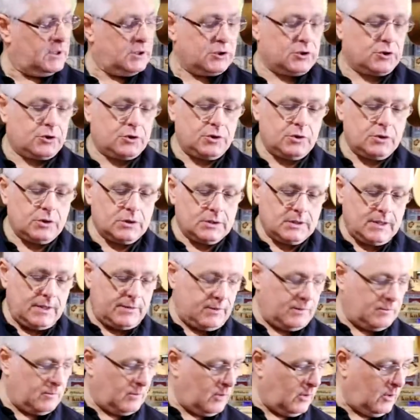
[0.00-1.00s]
Just take
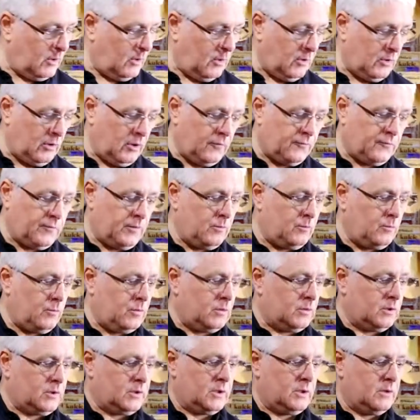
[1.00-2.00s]
them all off in
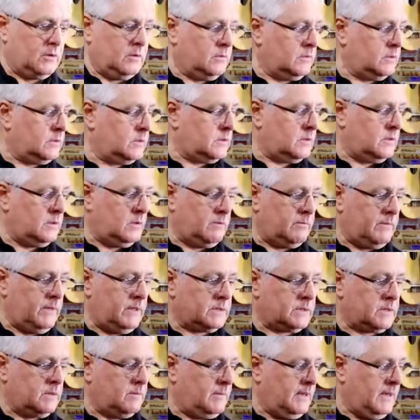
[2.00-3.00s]
one go, don't
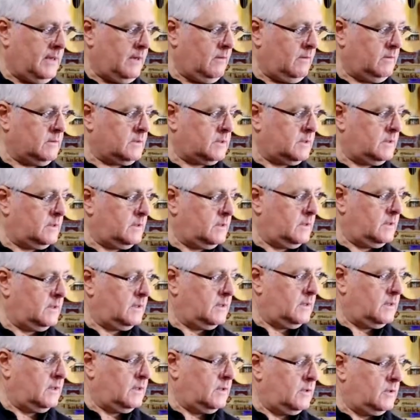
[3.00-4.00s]
mess about,
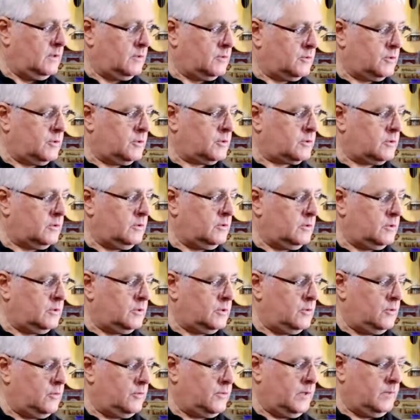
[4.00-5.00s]
just
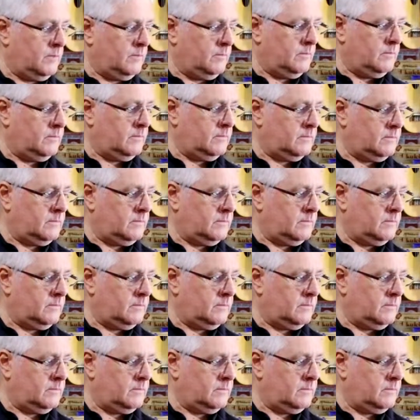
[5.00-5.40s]
undo them,